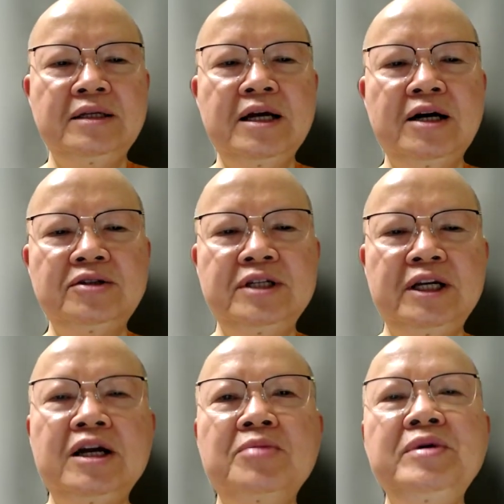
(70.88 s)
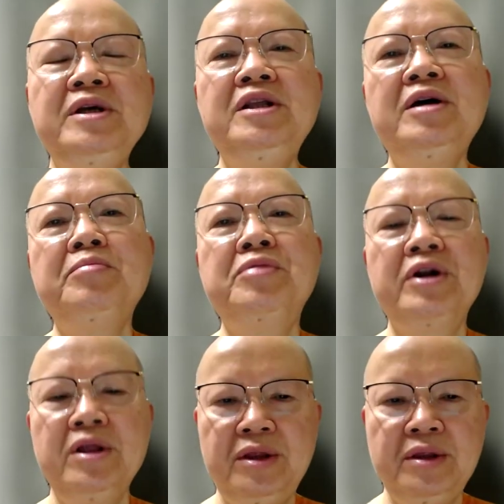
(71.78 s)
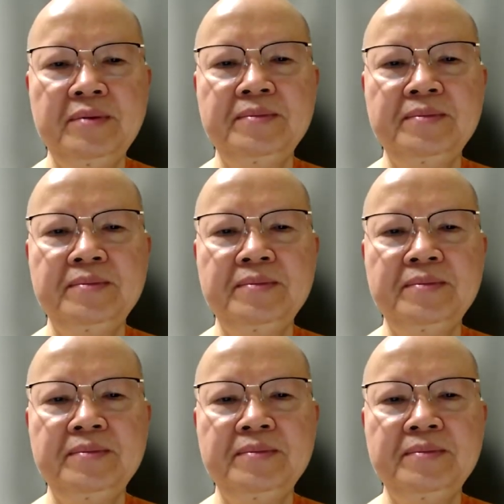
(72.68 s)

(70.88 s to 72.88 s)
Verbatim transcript: Now take a medium breath